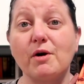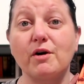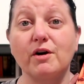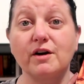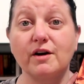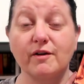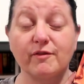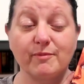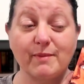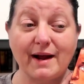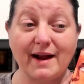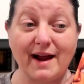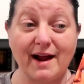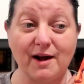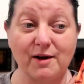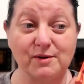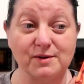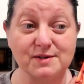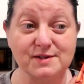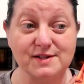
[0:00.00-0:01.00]
part of my
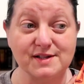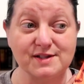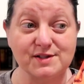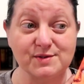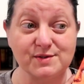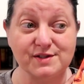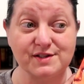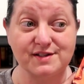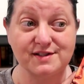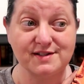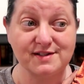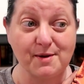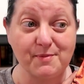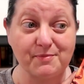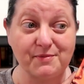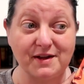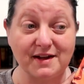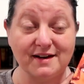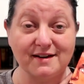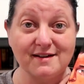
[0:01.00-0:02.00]
owls. This is
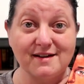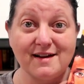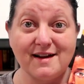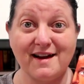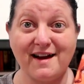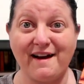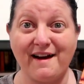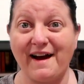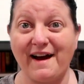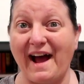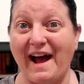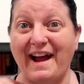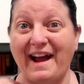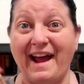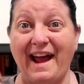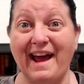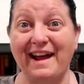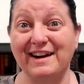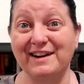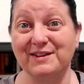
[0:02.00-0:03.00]
something I
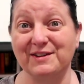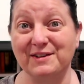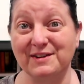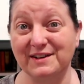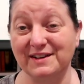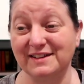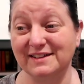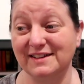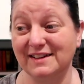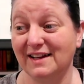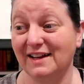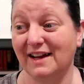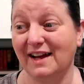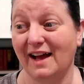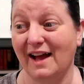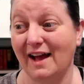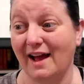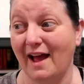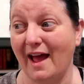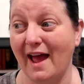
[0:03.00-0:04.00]
added on
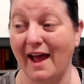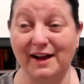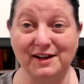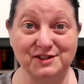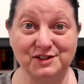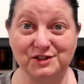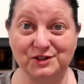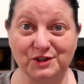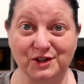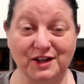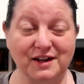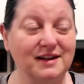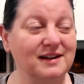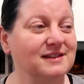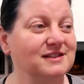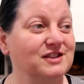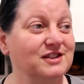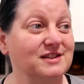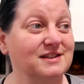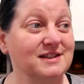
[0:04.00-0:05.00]
extra
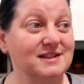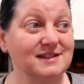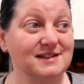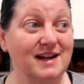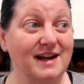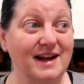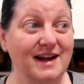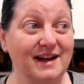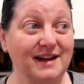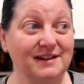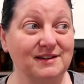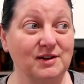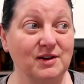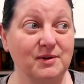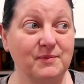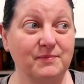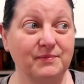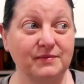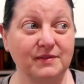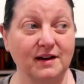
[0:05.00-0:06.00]
just because I had
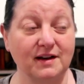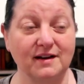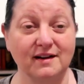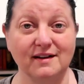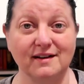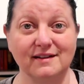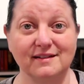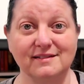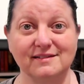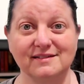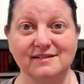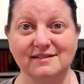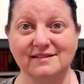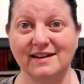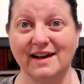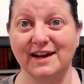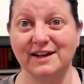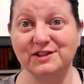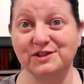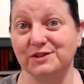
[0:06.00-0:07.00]
uh,
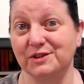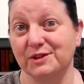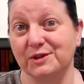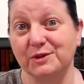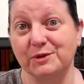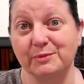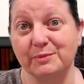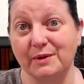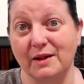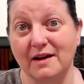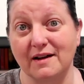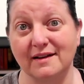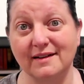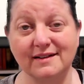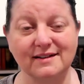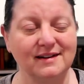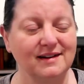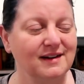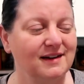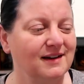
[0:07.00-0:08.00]
extra hoopla
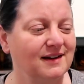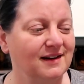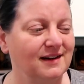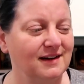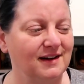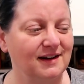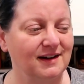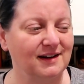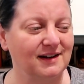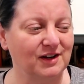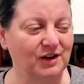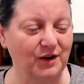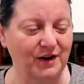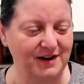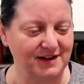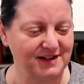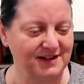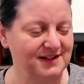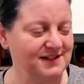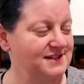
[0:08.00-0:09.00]
uh,
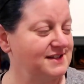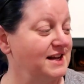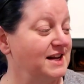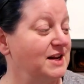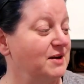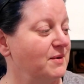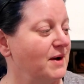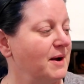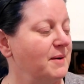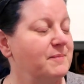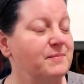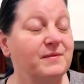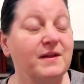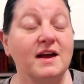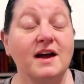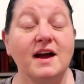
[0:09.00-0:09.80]
credits. Anyway,